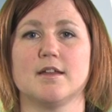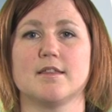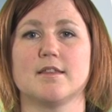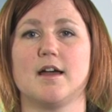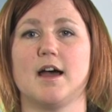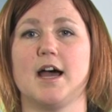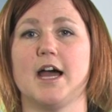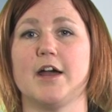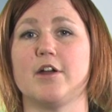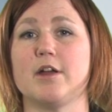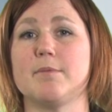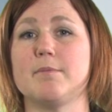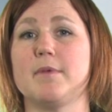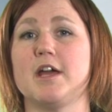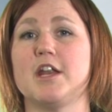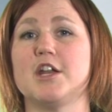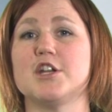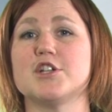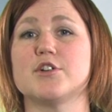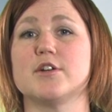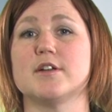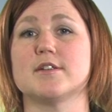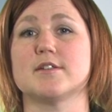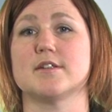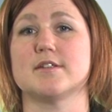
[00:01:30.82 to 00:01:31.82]
The hiring
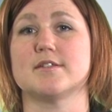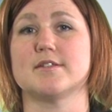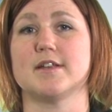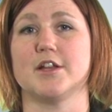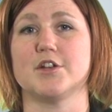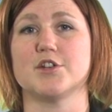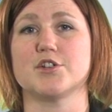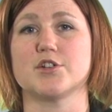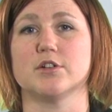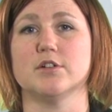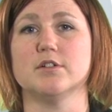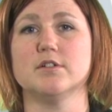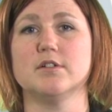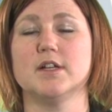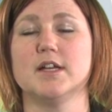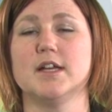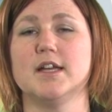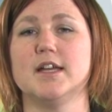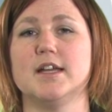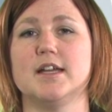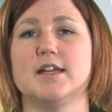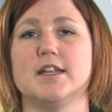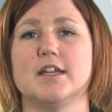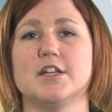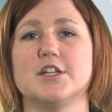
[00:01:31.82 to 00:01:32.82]
manager is essential.
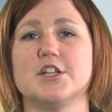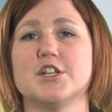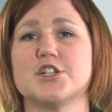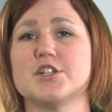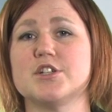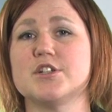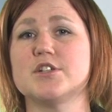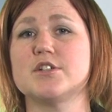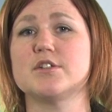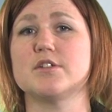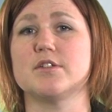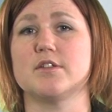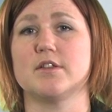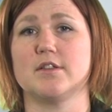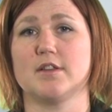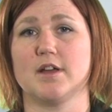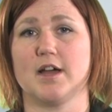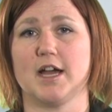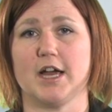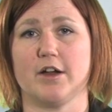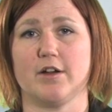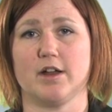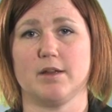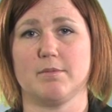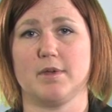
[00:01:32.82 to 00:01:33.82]
In addition to the
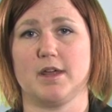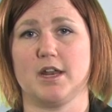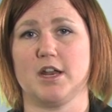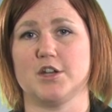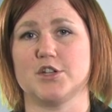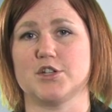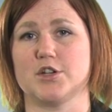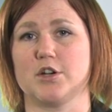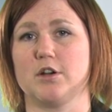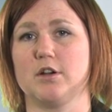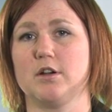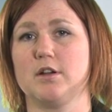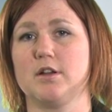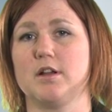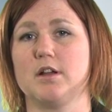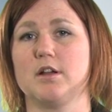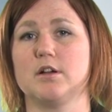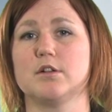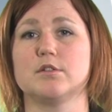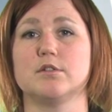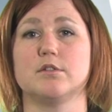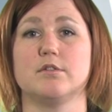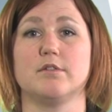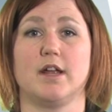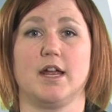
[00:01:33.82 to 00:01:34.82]
hiring manager,
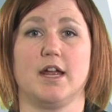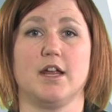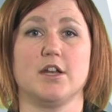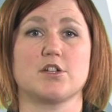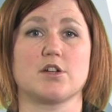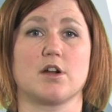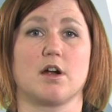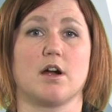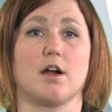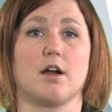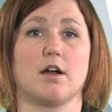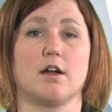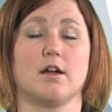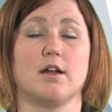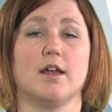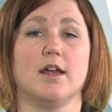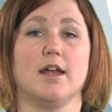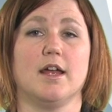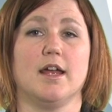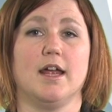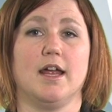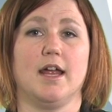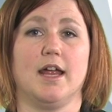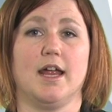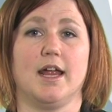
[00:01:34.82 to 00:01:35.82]
include HR
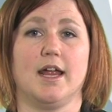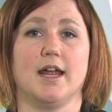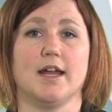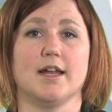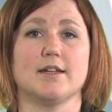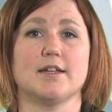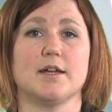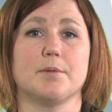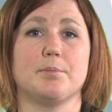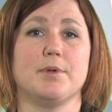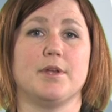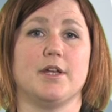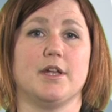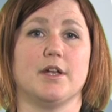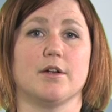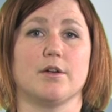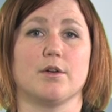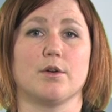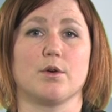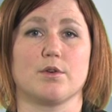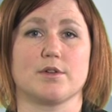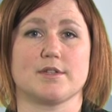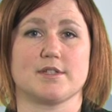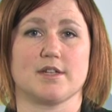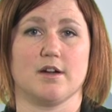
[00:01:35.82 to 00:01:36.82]
and a
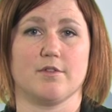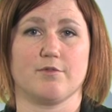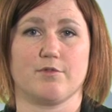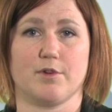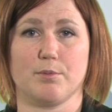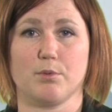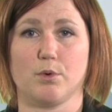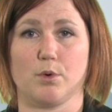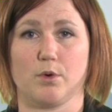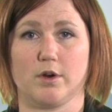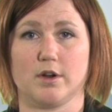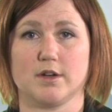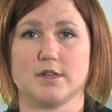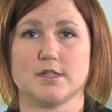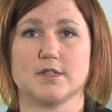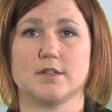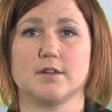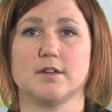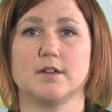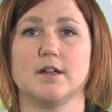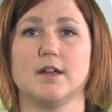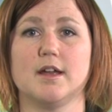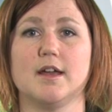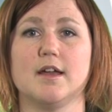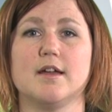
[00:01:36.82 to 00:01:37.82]
peer or self-report.
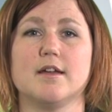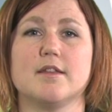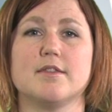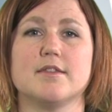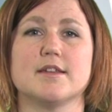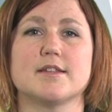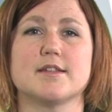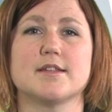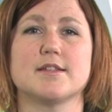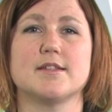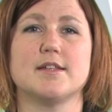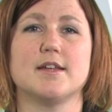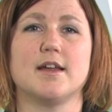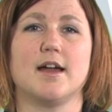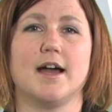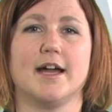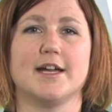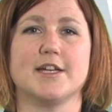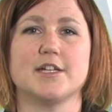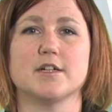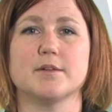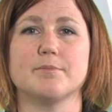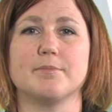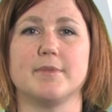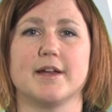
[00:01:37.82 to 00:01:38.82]
This is the
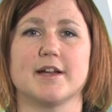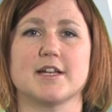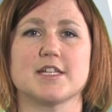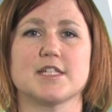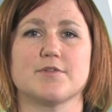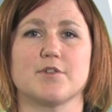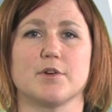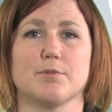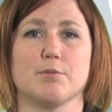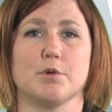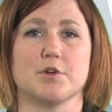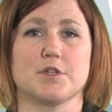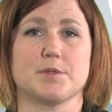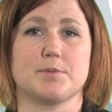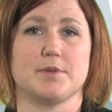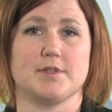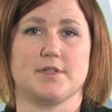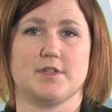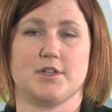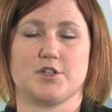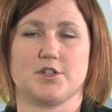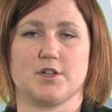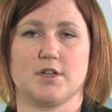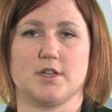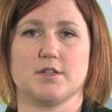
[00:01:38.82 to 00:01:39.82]
ideal mix for most
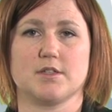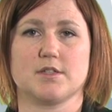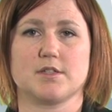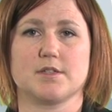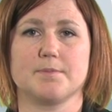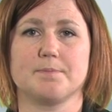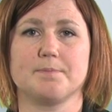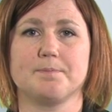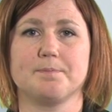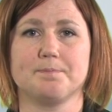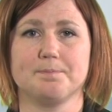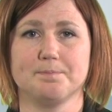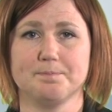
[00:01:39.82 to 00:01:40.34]
positions.